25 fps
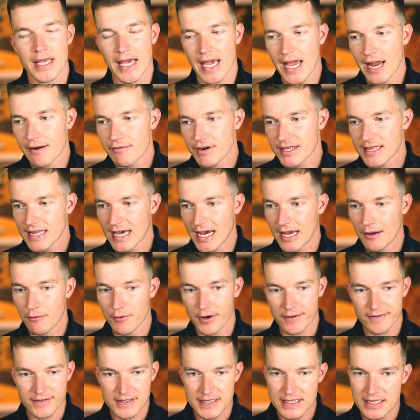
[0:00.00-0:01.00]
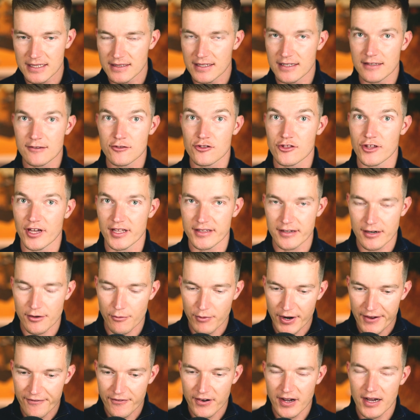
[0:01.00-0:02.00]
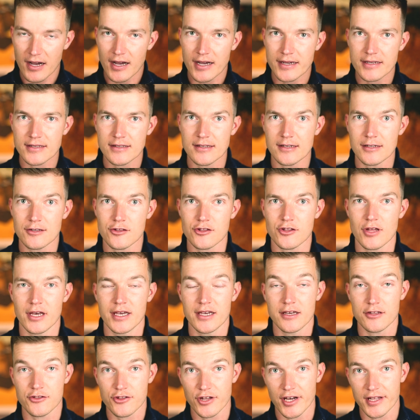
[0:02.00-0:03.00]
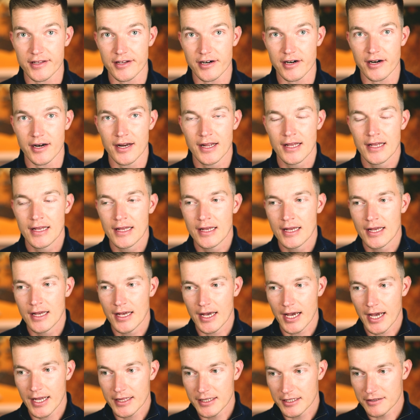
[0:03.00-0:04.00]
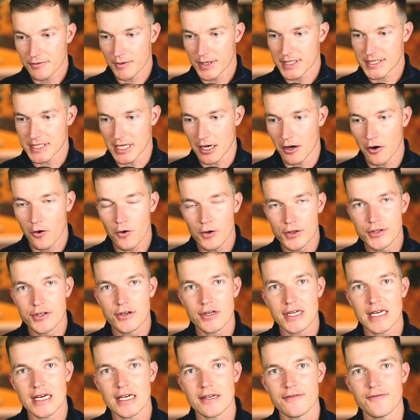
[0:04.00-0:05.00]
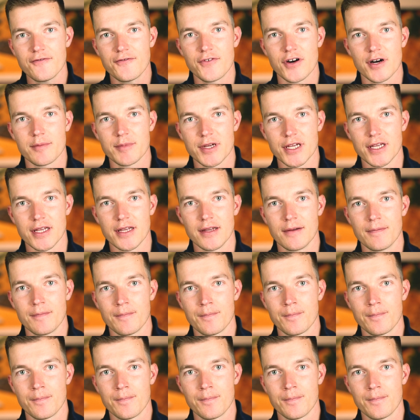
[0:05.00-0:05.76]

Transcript: every time we've seen each other, we've hugged each other. And it was a whole new game for me.